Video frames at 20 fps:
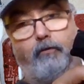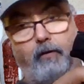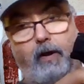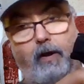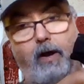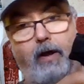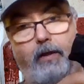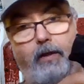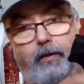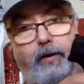that
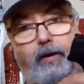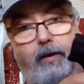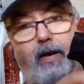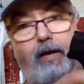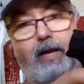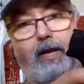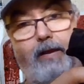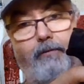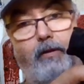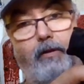not having a
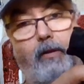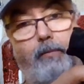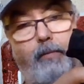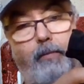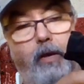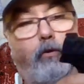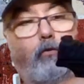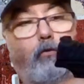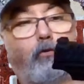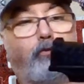manual
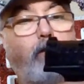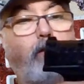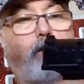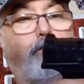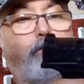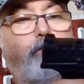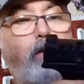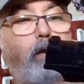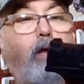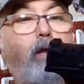safety,
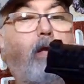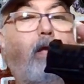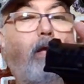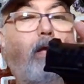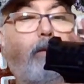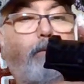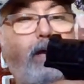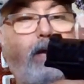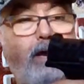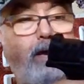
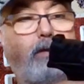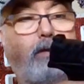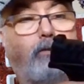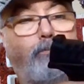as it